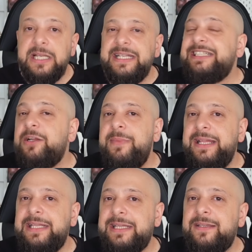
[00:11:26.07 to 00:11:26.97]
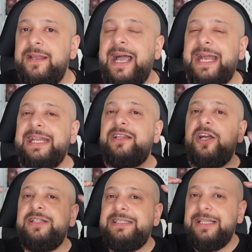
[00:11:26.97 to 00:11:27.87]
It is a man that had it
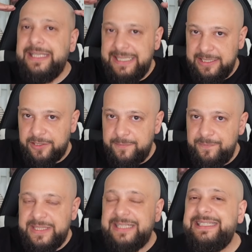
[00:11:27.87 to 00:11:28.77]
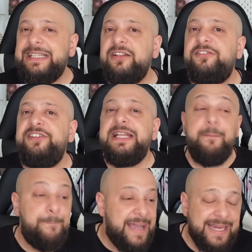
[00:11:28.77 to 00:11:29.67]
until here, that didn't feel
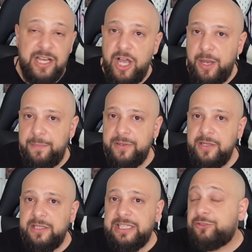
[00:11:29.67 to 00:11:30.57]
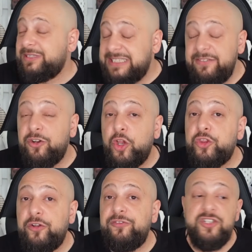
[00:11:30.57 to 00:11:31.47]
back up, that received a
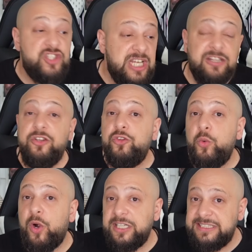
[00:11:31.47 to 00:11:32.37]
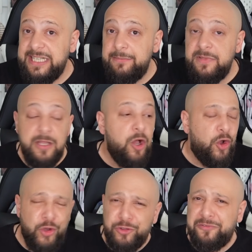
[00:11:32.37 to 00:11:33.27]
lot of shit towards him,
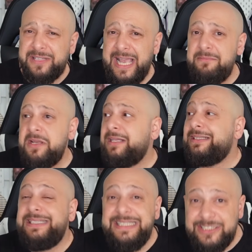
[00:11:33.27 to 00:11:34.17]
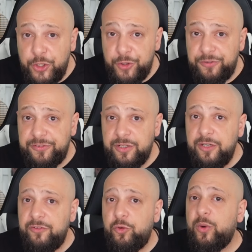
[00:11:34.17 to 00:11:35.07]
a lot of time deserved
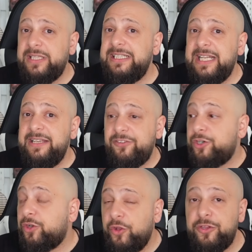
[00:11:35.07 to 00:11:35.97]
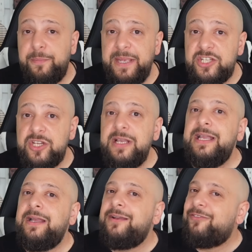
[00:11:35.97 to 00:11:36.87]
for what he delivered on the pitch.
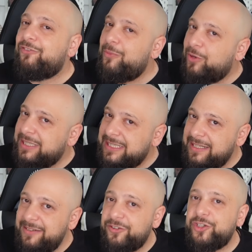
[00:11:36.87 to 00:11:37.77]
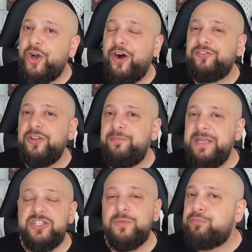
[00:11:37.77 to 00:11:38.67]
From what he delivered off the
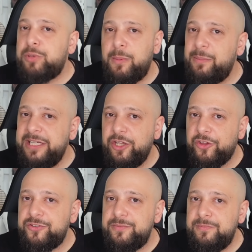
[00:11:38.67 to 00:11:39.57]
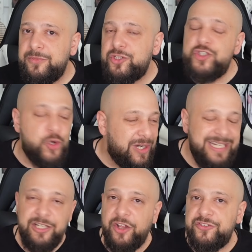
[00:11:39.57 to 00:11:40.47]
pitch, probably not.
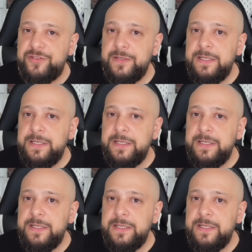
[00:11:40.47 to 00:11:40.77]
Surely not.